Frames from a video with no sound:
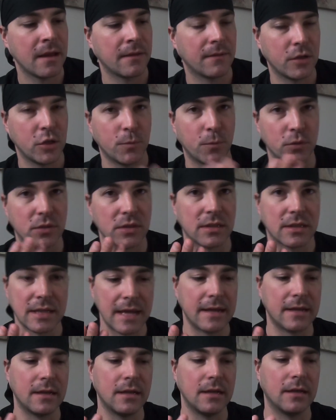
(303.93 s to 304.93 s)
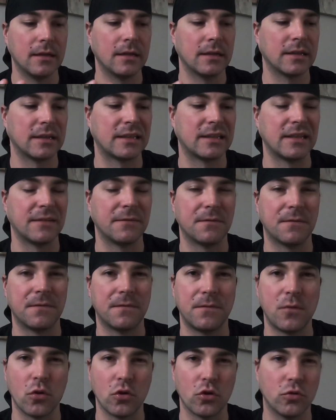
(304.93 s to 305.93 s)
When you put in 10, the
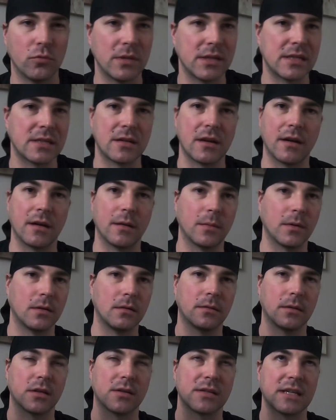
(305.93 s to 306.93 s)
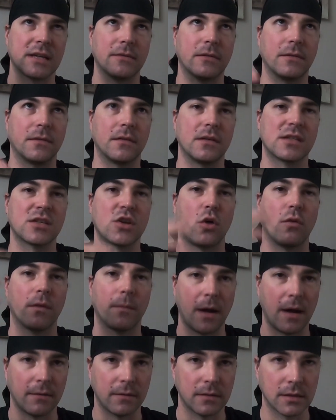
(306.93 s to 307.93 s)
volume is terrible because everything is
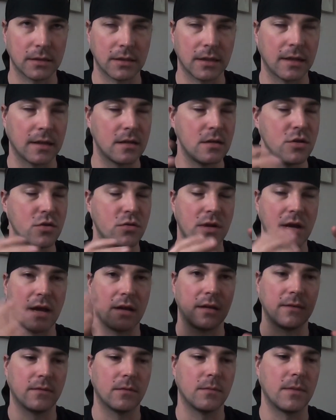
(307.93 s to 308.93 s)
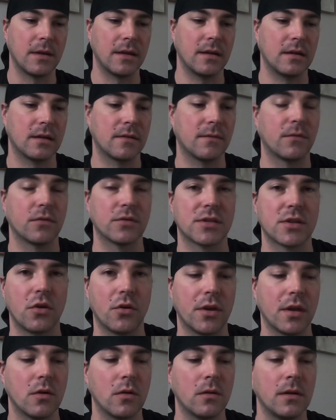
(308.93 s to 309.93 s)
overpowered and you can't even make what's
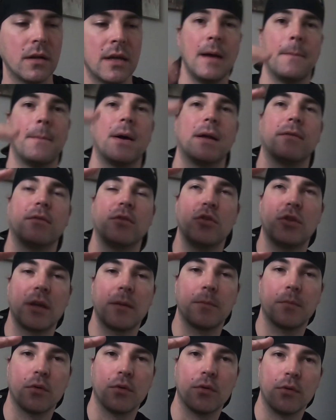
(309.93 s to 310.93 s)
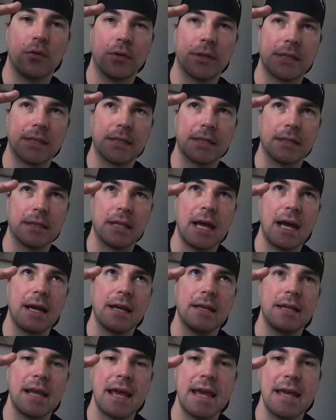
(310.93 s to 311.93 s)
going on. But you can put
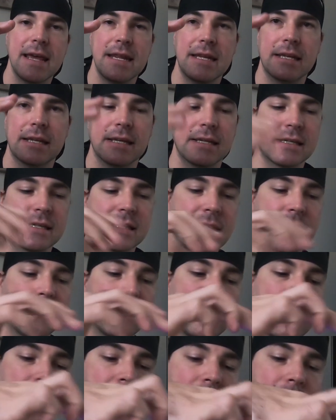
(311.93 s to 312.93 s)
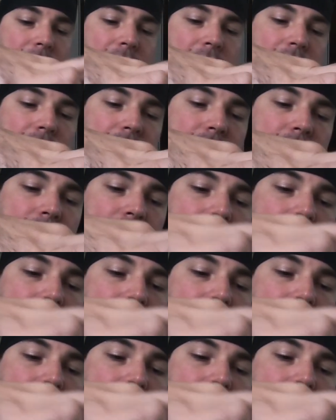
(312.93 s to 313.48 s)
9, 8, 7, and I find